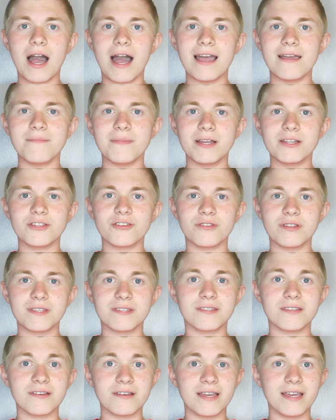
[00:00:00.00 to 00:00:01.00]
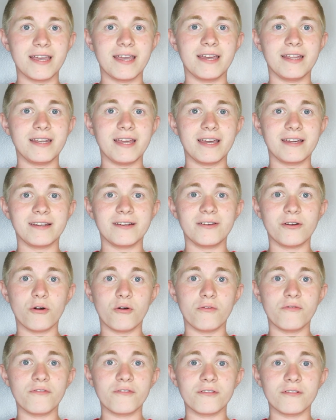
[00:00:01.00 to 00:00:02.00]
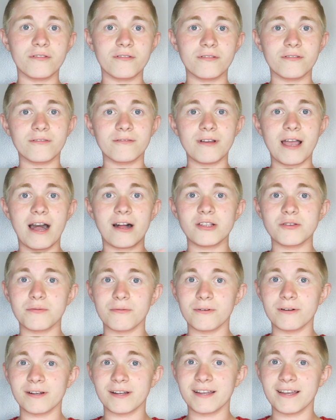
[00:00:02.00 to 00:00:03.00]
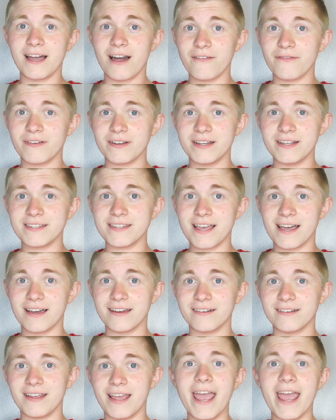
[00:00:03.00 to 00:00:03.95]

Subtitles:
I met Jalissa and Anna over algebra work. How funny is that?